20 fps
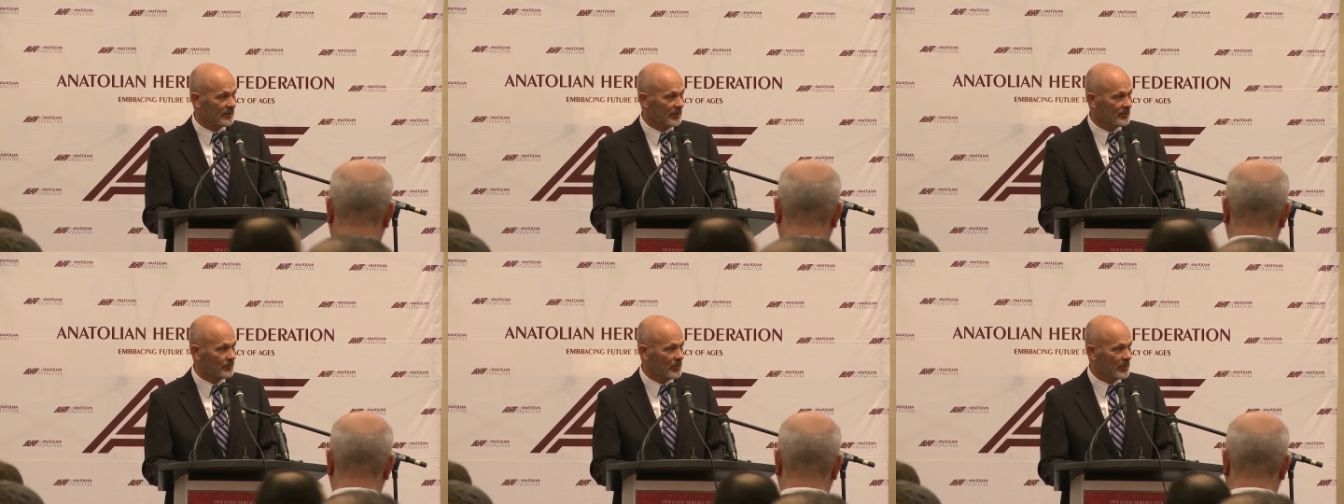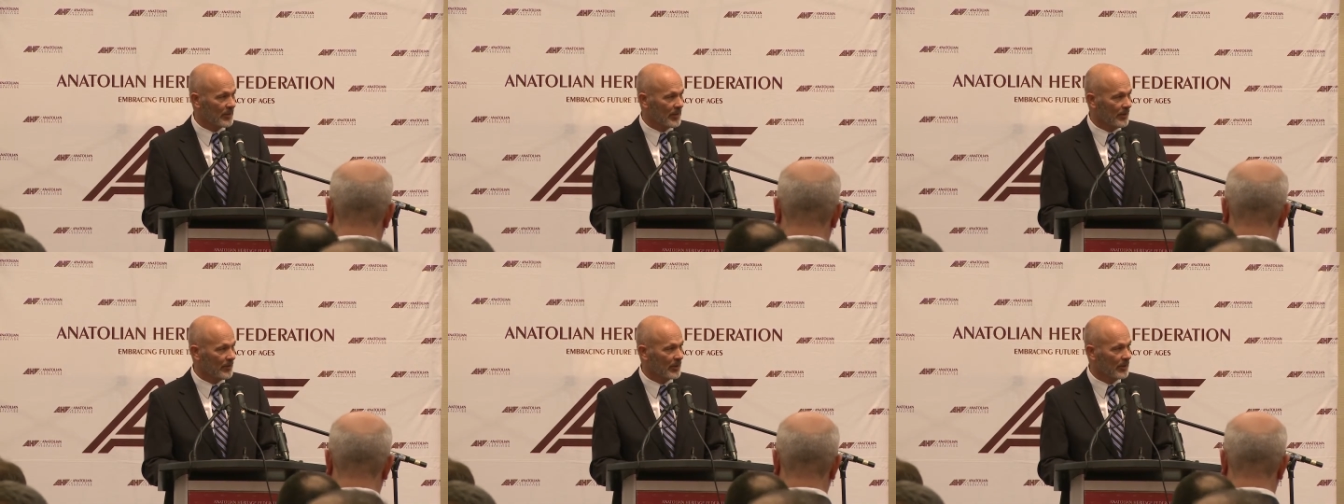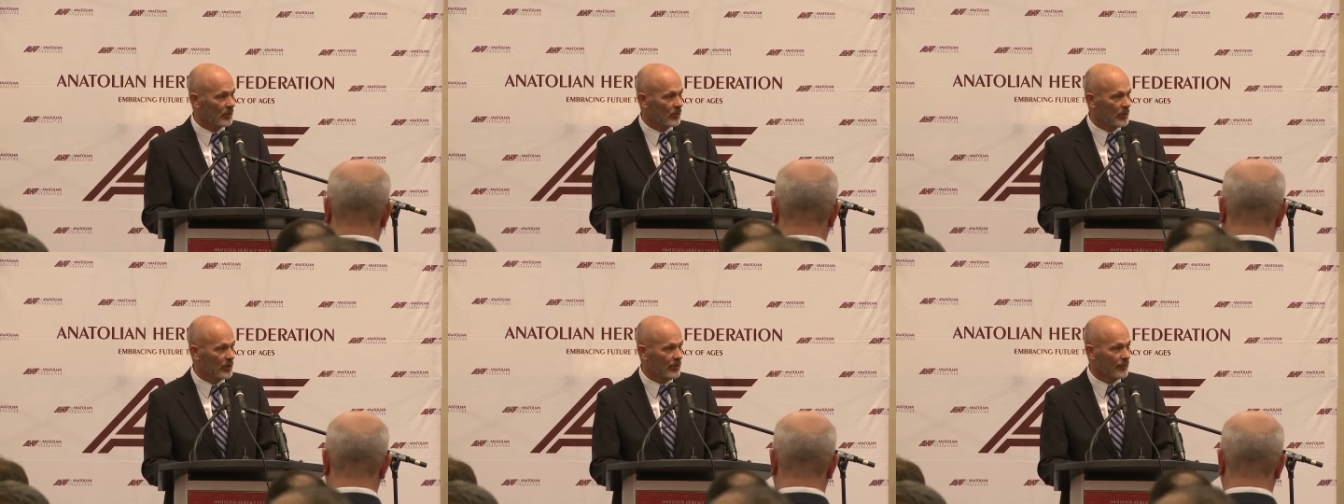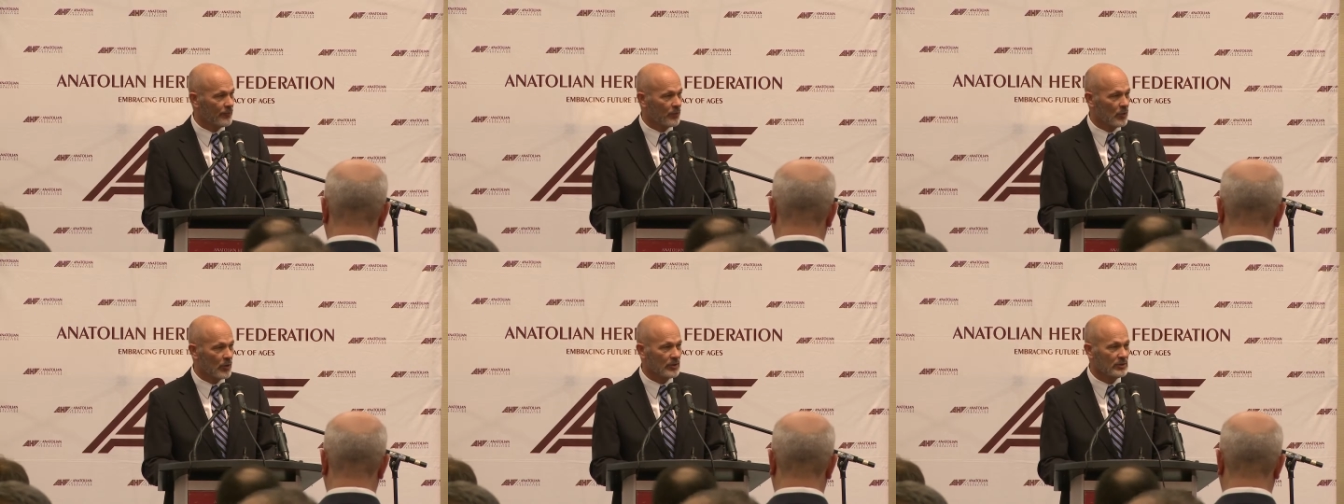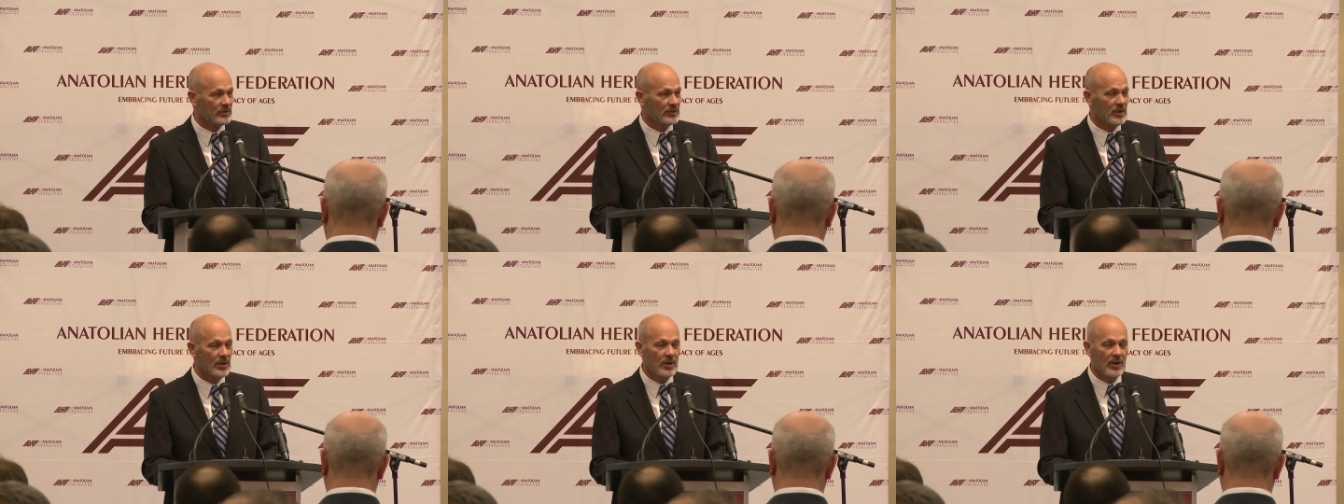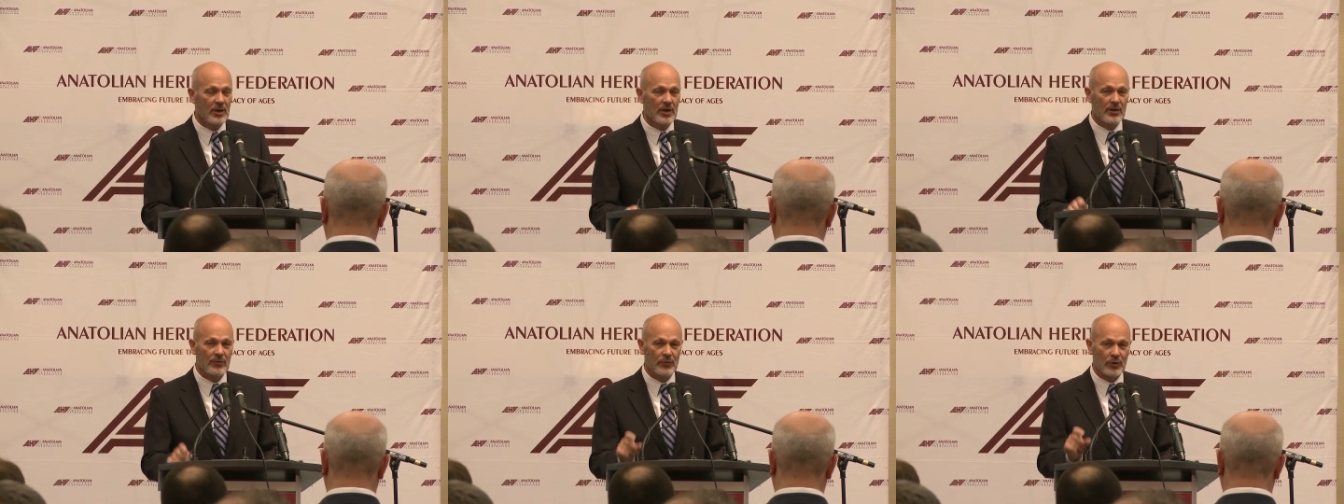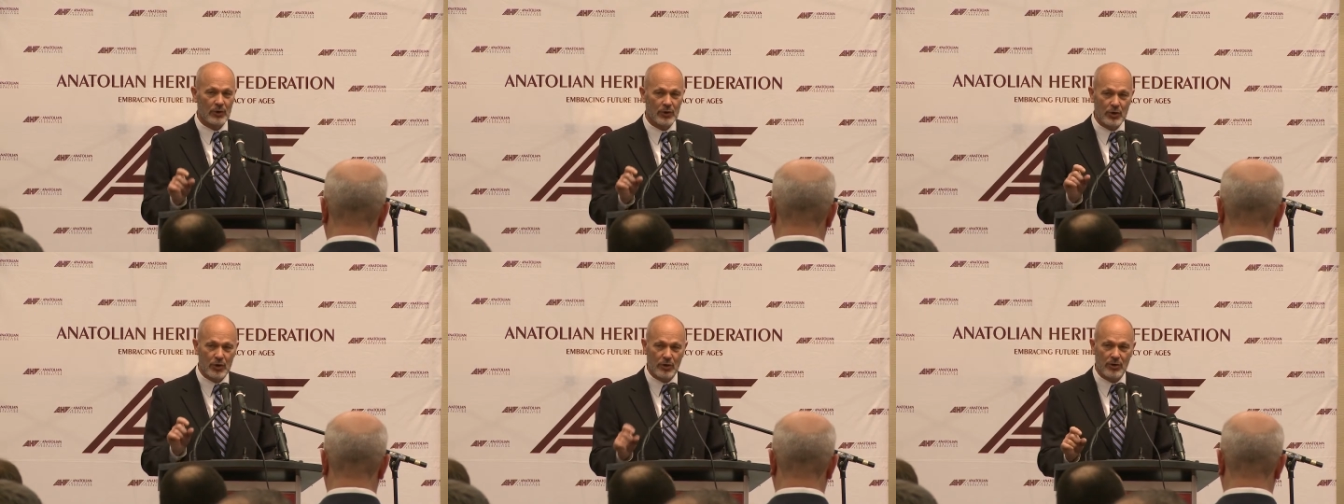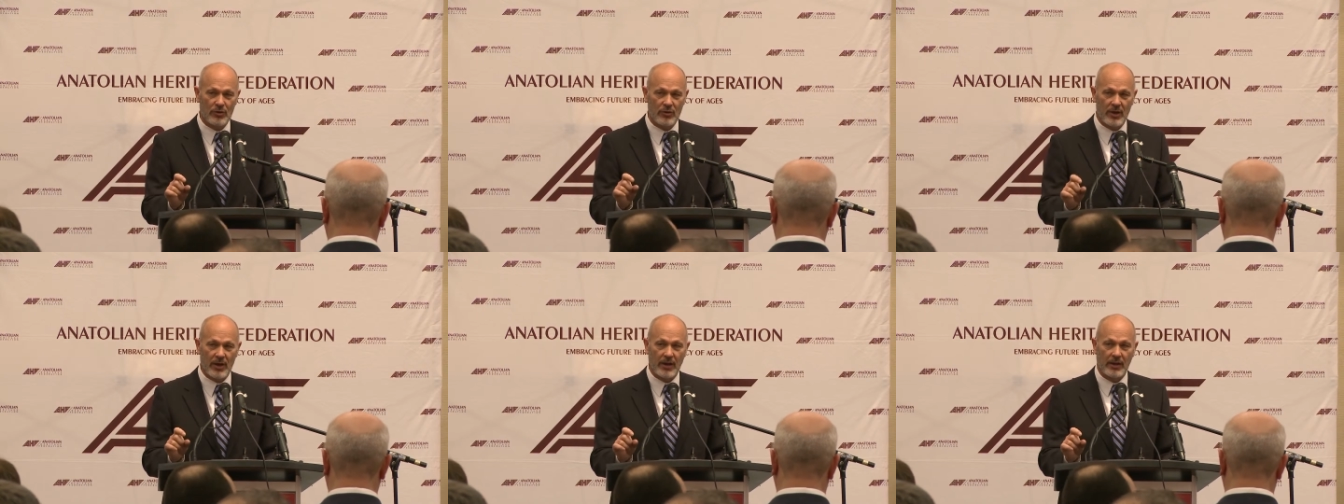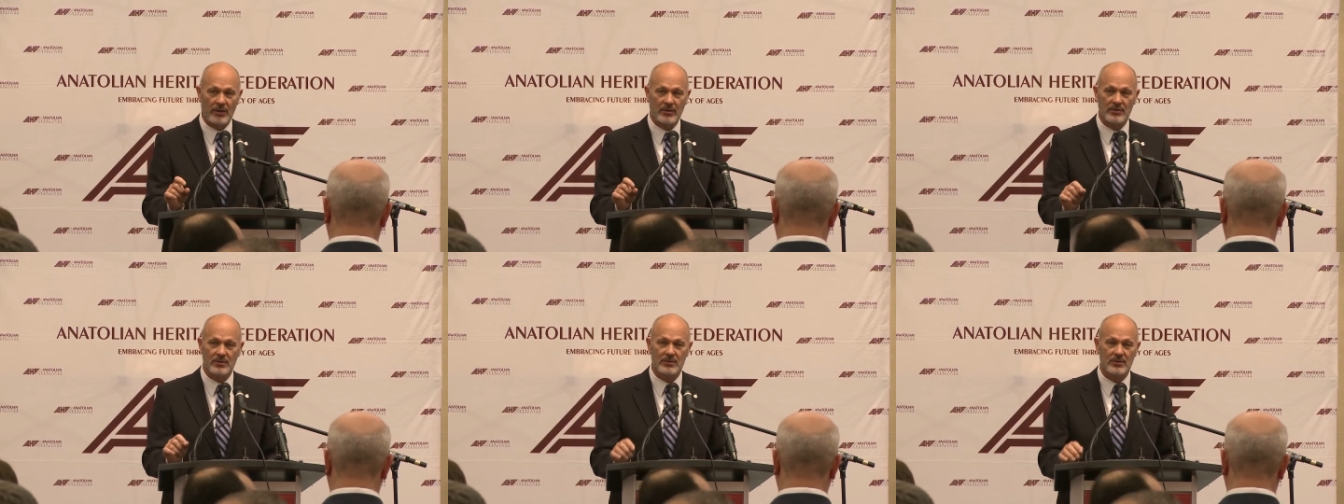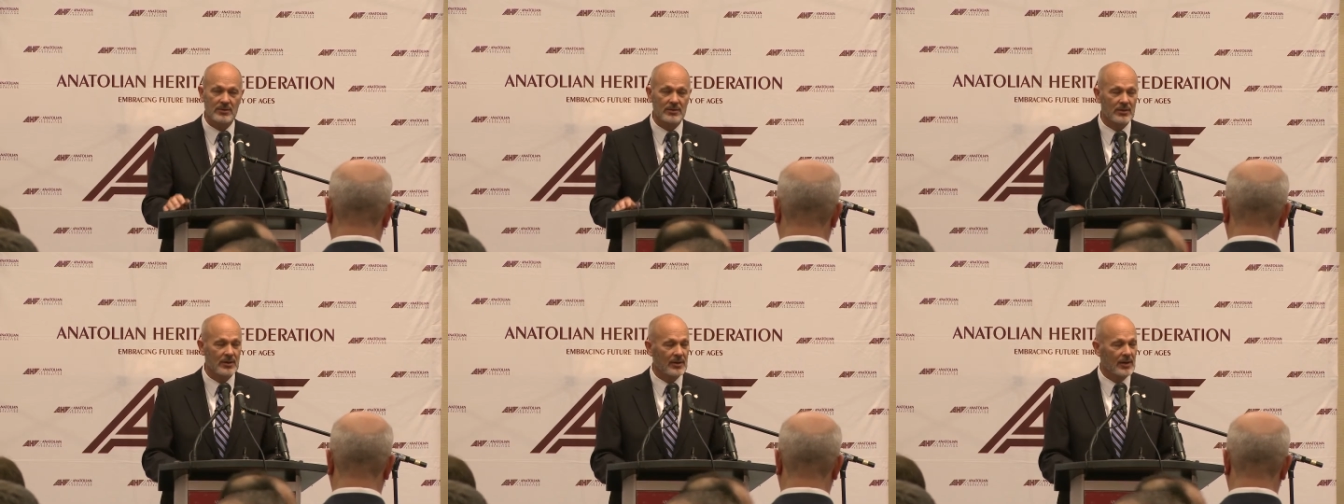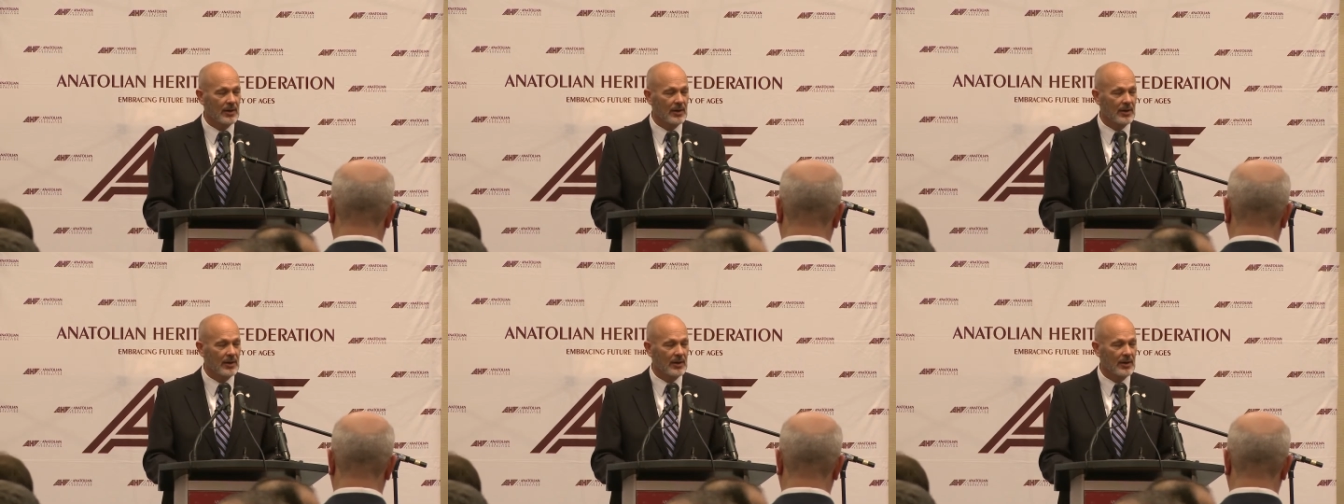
it's becoming a real force for good things.